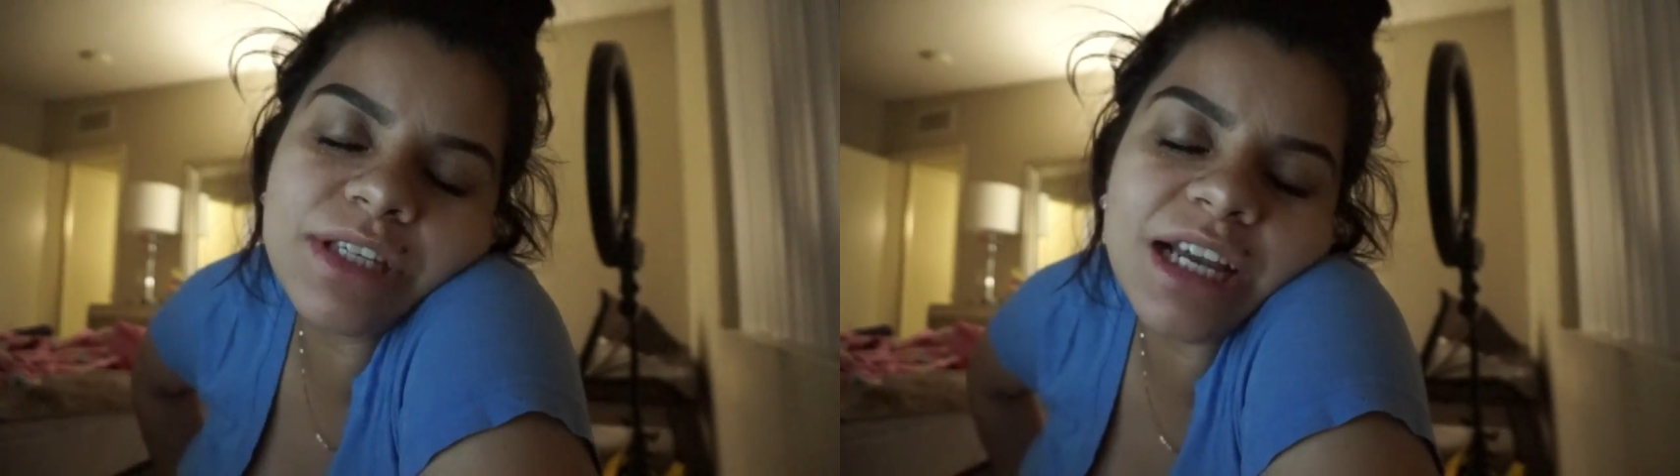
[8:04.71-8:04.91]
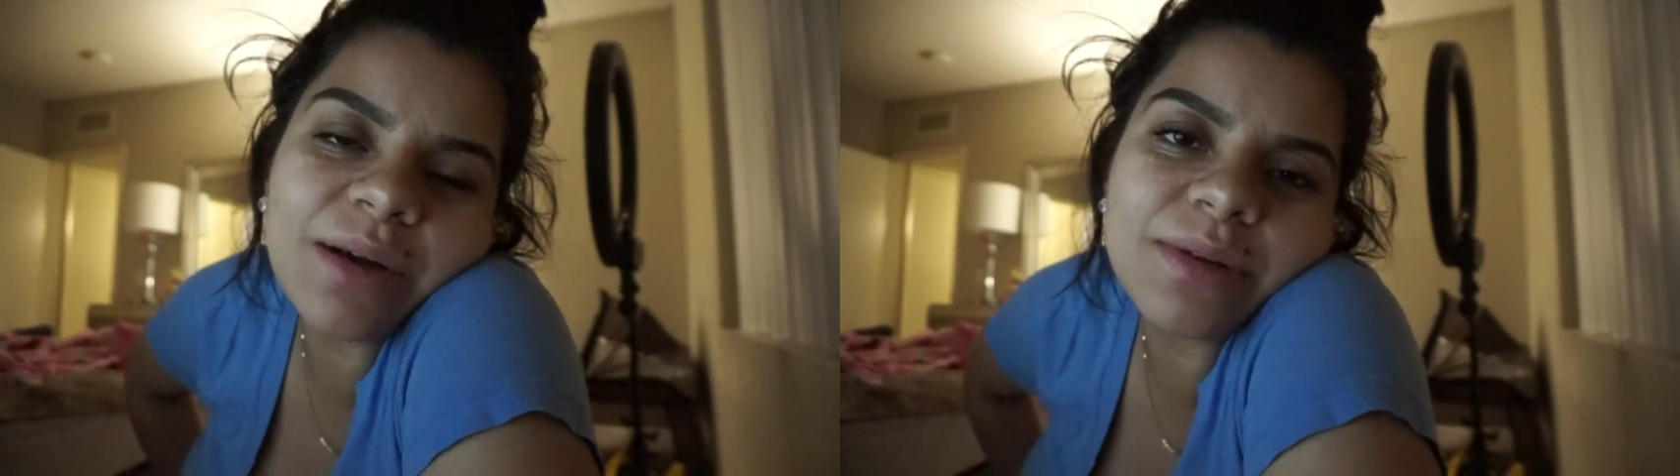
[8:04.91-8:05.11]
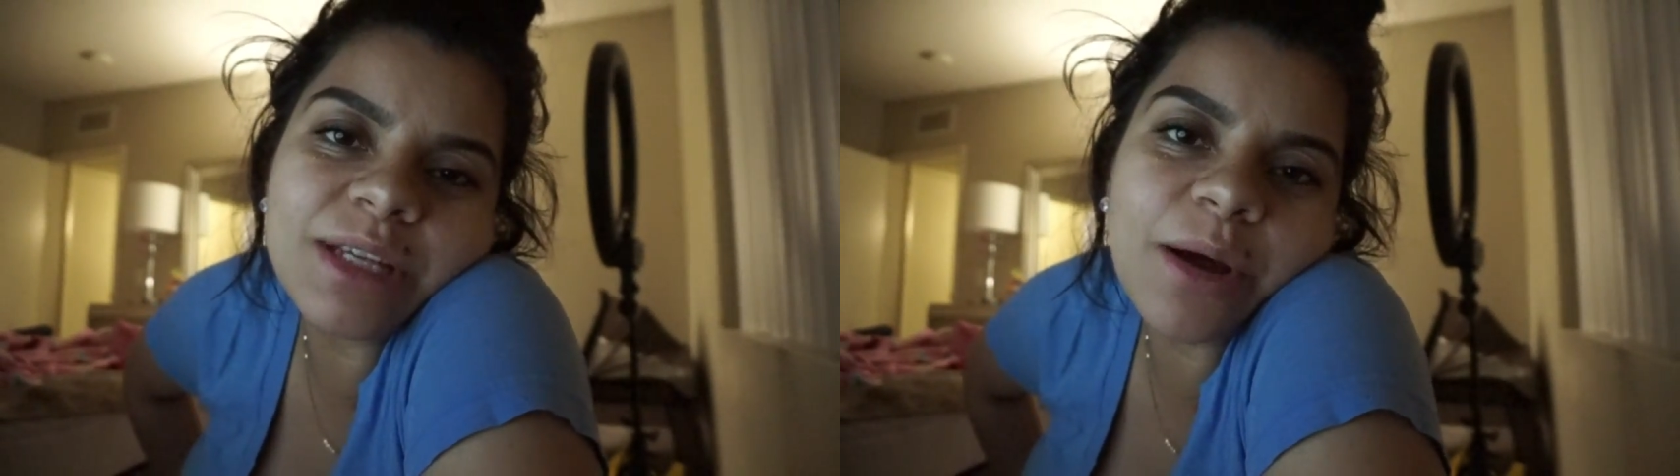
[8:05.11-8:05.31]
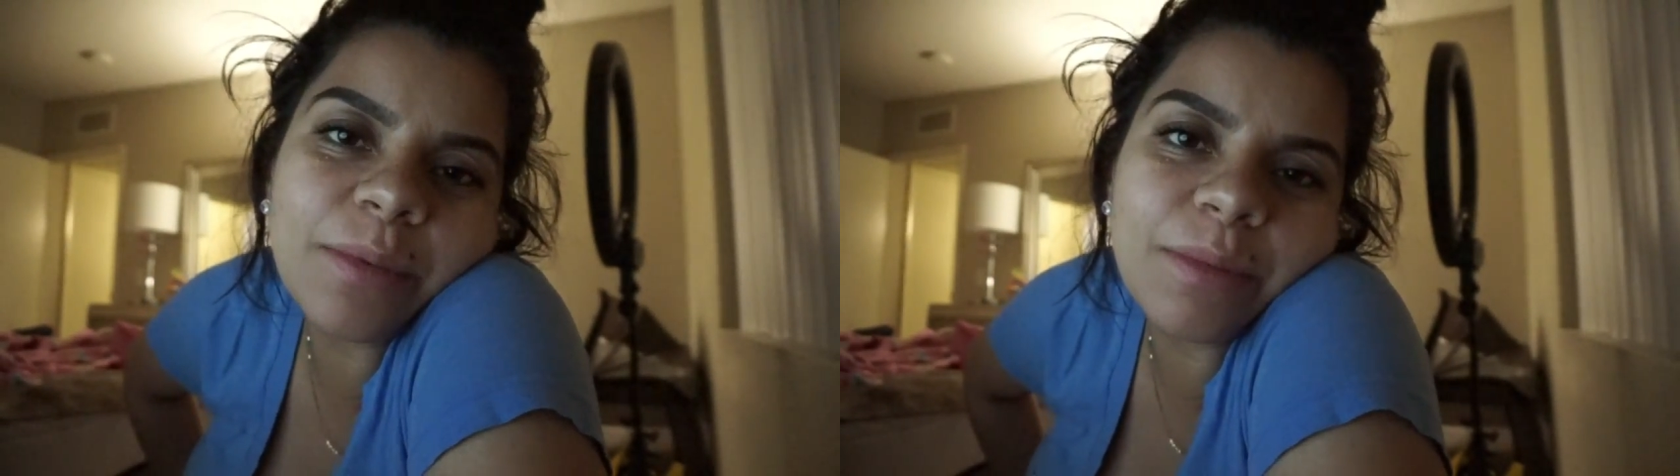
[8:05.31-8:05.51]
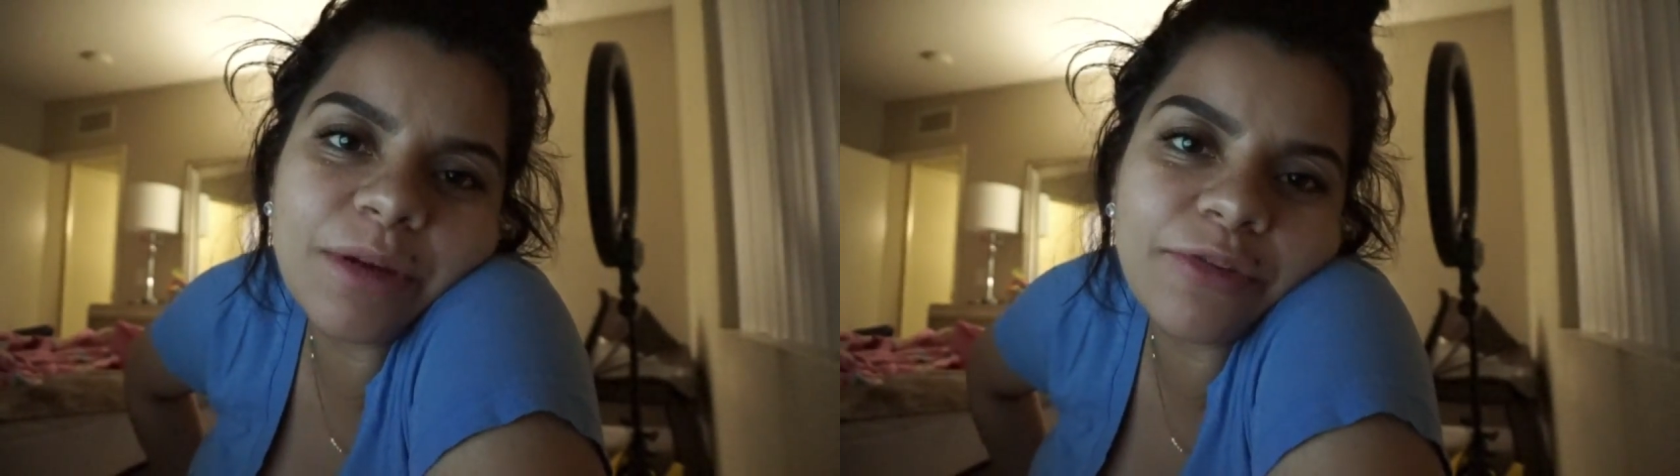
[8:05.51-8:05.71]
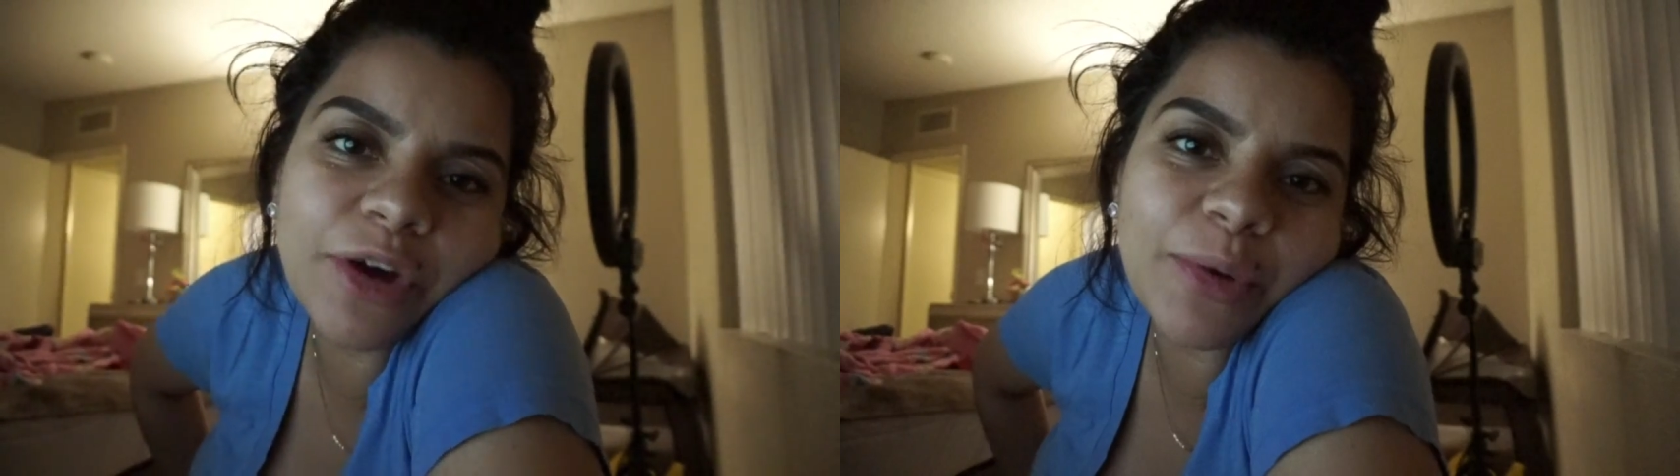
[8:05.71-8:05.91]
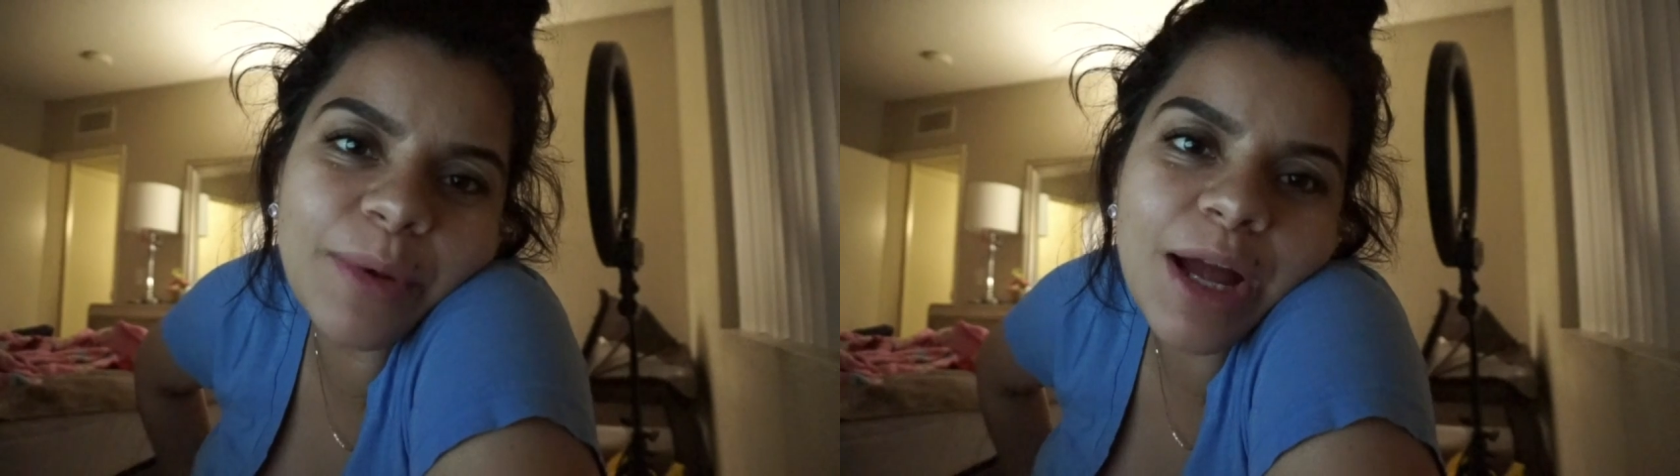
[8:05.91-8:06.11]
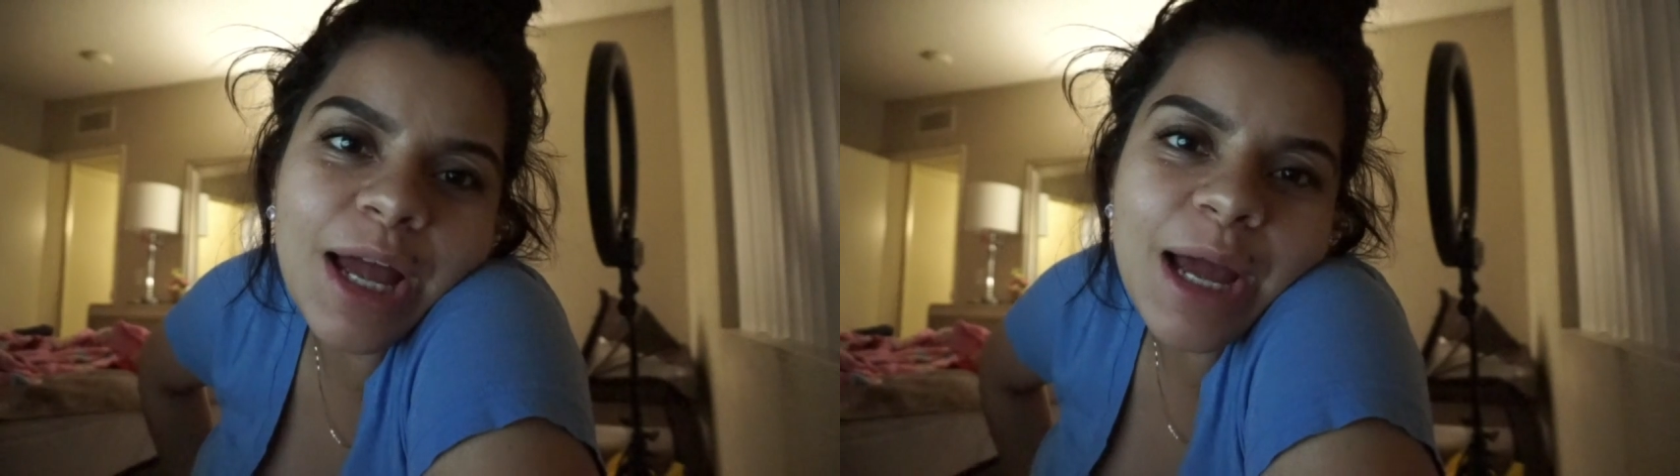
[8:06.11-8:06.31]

Priscilla was helping me film